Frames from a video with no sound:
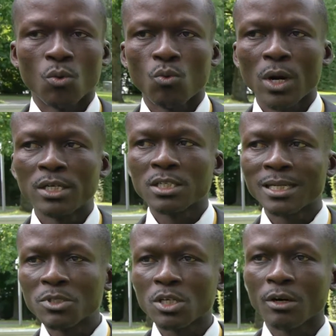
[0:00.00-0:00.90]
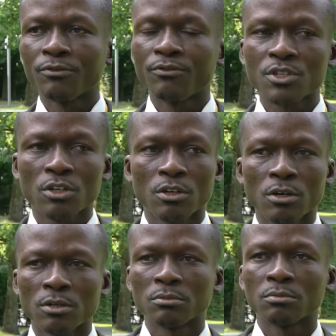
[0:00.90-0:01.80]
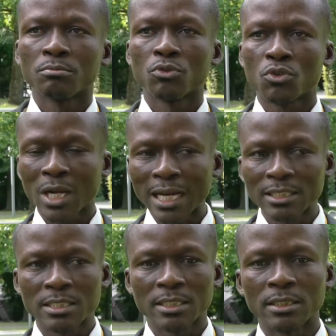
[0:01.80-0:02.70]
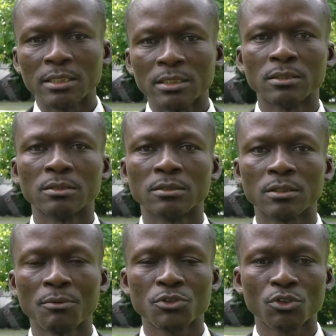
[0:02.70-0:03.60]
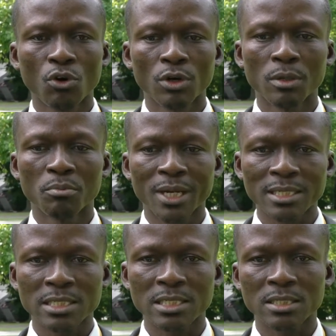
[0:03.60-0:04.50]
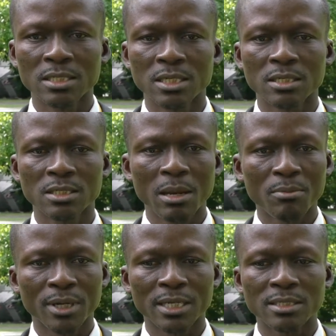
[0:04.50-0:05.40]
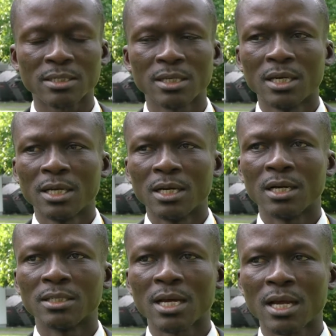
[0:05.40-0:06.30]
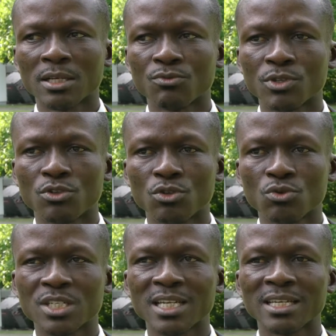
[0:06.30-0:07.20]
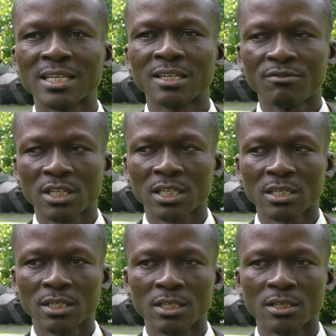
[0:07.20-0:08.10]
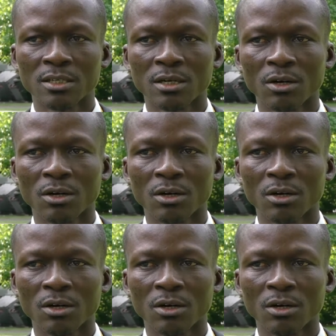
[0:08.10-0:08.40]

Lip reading: Well, in terms of physical brutality that we saw in time past, that has reduced significantly.